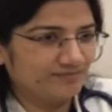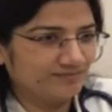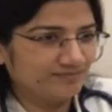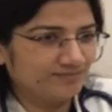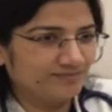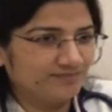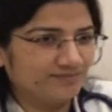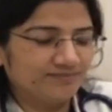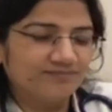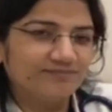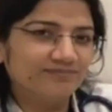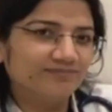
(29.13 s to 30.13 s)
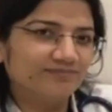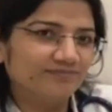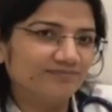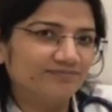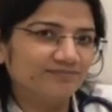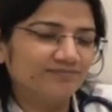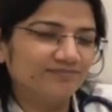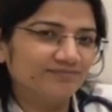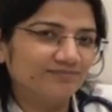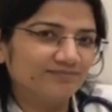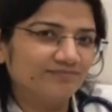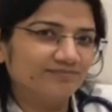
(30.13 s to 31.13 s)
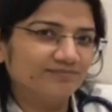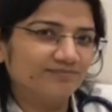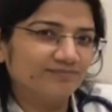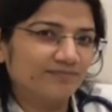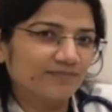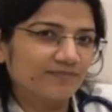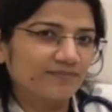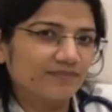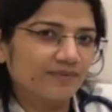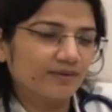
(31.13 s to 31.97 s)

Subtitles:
No words are spoken by the person on screen.